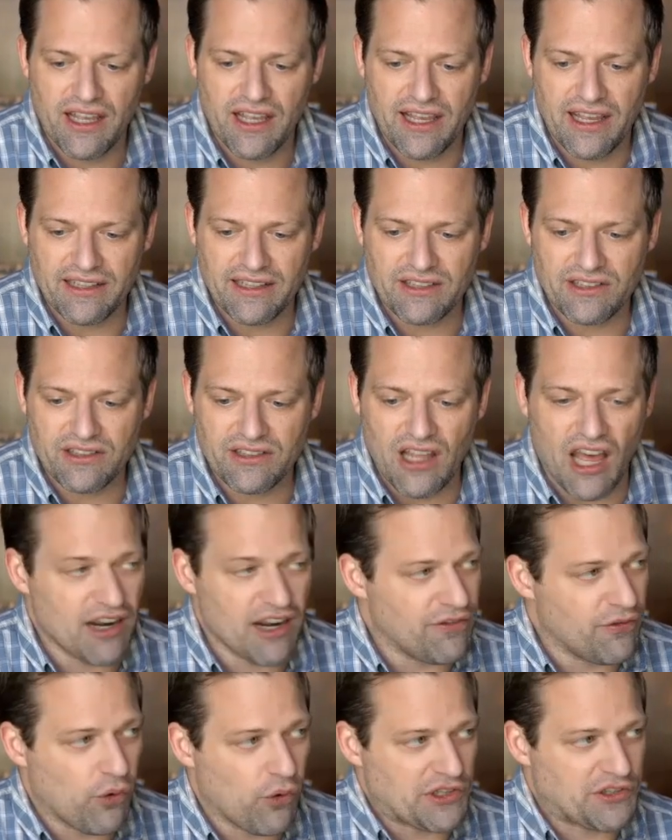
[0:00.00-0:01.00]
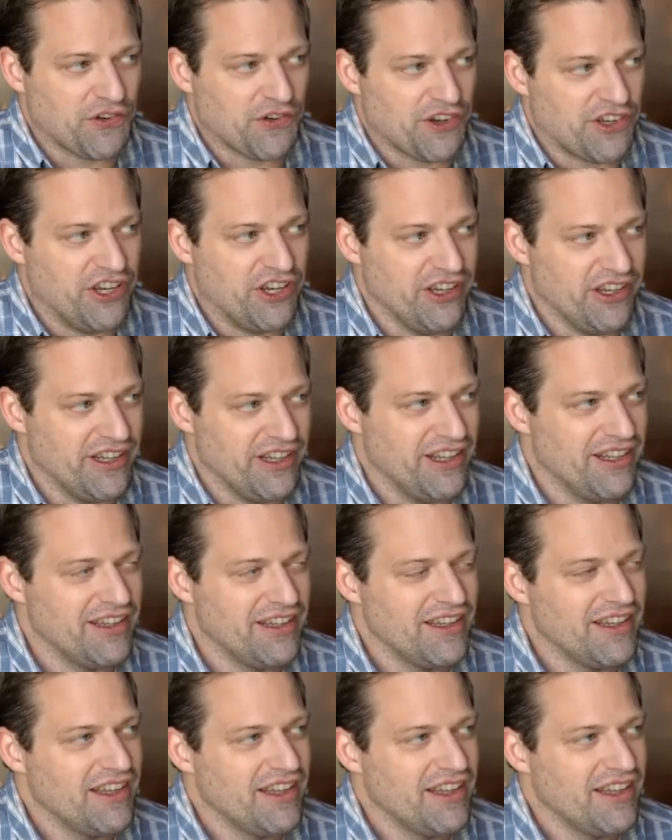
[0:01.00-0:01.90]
it's not a force for good